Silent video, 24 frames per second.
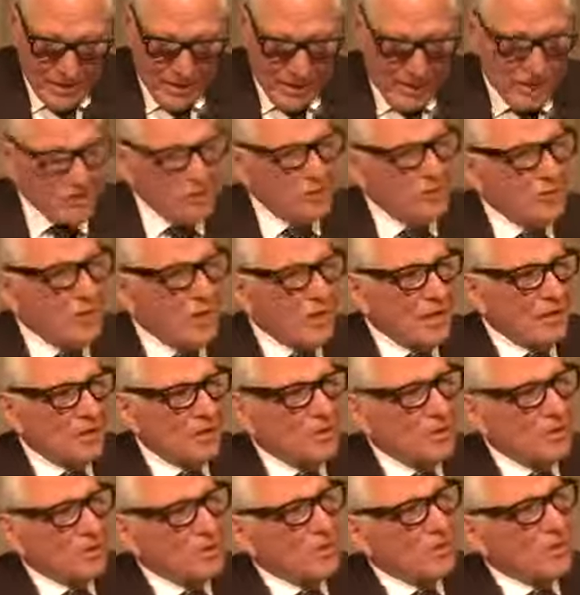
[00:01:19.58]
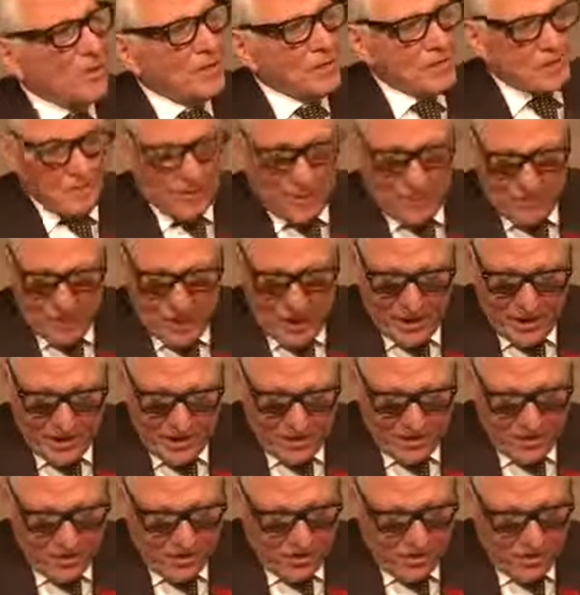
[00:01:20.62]
I'd also like to express my
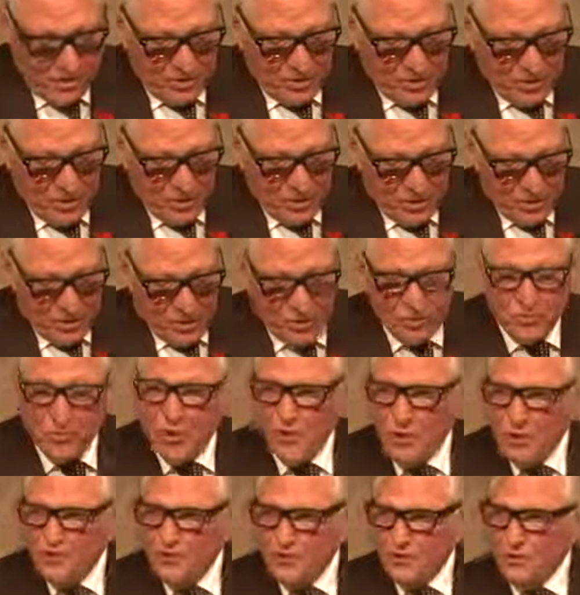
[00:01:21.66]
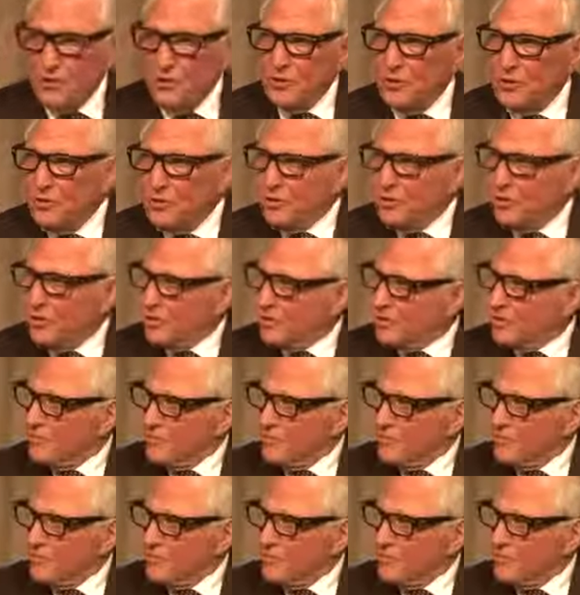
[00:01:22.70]
gratitude to all of you